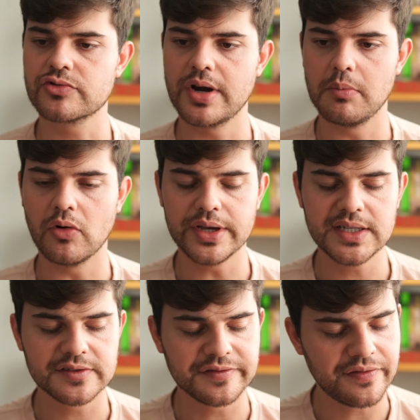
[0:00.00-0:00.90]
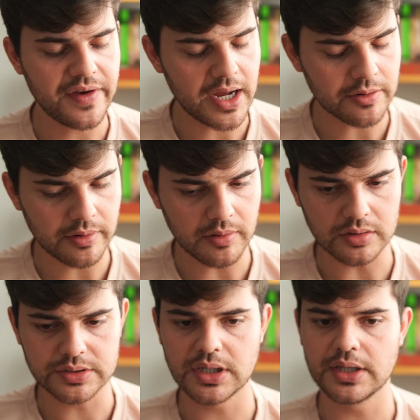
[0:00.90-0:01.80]
treble is very
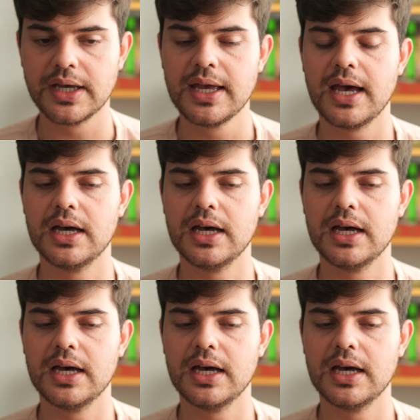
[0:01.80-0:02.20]
well done,